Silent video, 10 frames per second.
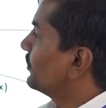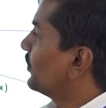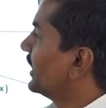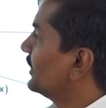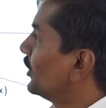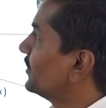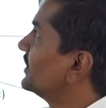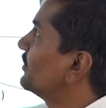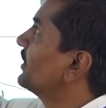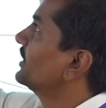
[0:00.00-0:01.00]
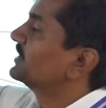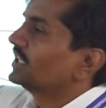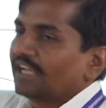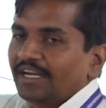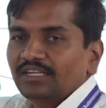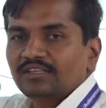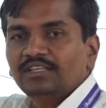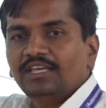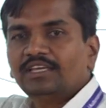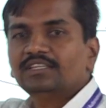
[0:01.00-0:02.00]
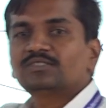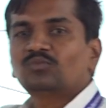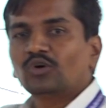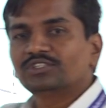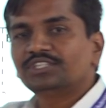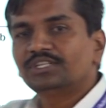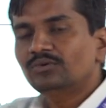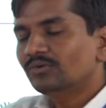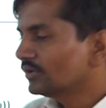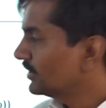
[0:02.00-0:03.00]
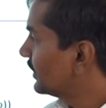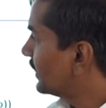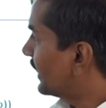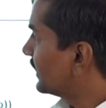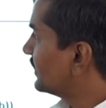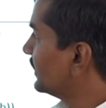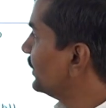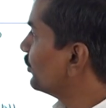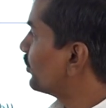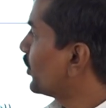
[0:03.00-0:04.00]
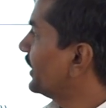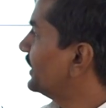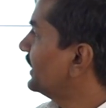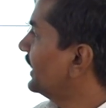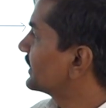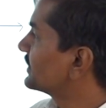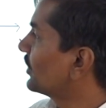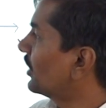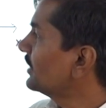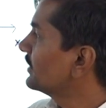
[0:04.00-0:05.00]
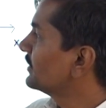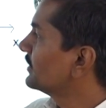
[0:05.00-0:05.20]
value of the function at a is positive and the new point x naught